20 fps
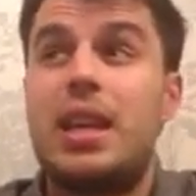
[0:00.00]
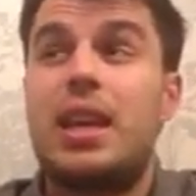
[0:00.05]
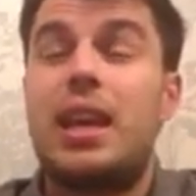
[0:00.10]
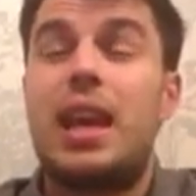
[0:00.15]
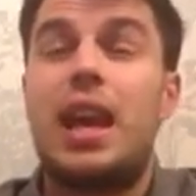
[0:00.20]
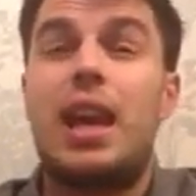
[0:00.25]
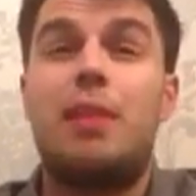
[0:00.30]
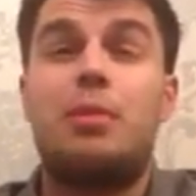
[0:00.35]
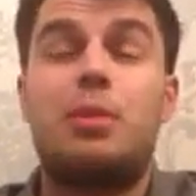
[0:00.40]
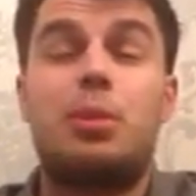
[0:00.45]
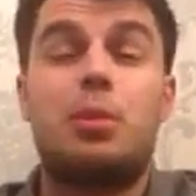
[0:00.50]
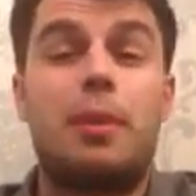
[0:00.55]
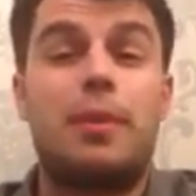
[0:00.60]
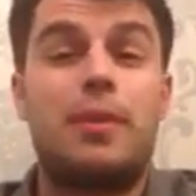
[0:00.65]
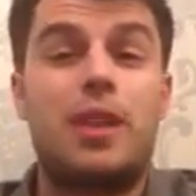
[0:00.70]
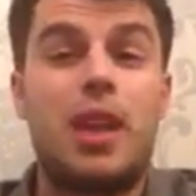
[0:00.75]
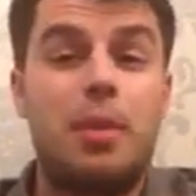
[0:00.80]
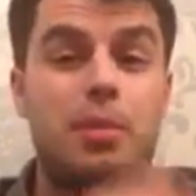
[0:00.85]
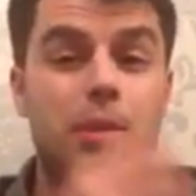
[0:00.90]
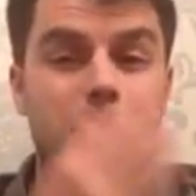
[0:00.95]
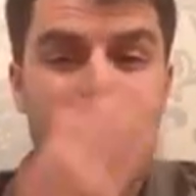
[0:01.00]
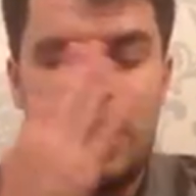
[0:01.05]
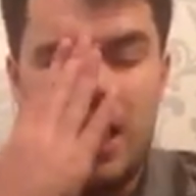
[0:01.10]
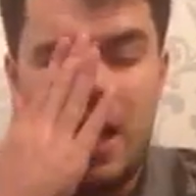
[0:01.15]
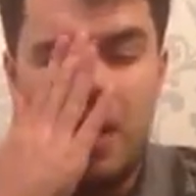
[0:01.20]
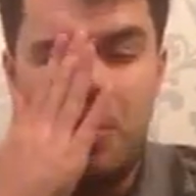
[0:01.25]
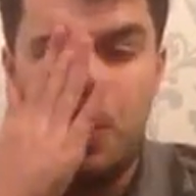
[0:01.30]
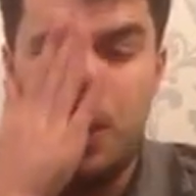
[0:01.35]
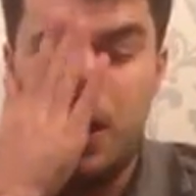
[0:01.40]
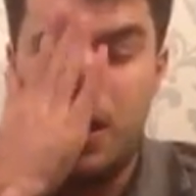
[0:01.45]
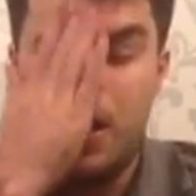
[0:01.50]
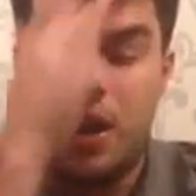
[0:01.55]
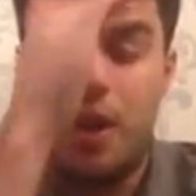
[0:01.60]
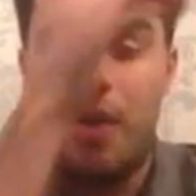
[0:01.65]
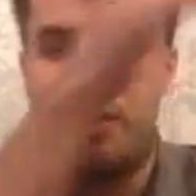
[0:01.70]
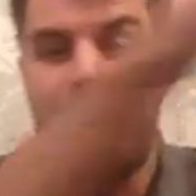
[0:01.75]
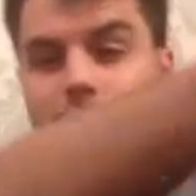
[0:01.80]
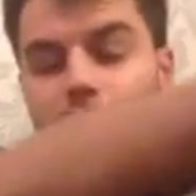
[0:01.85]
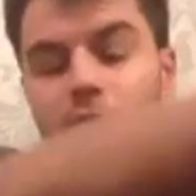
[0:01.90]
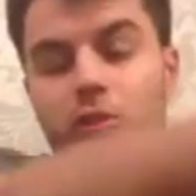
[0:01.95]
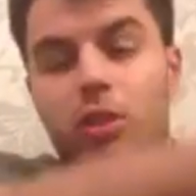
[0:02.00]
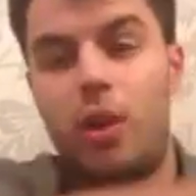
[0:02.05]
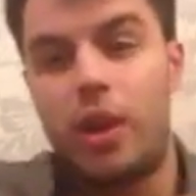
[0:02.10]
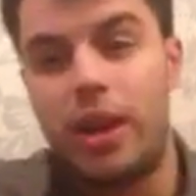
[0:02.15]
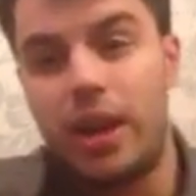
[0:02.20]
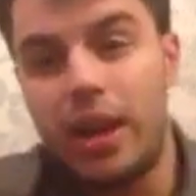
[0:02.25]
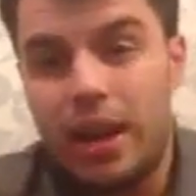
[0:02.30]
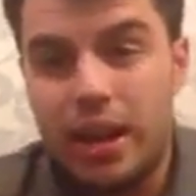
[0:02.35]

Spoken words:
Callum Smith's able to land with another right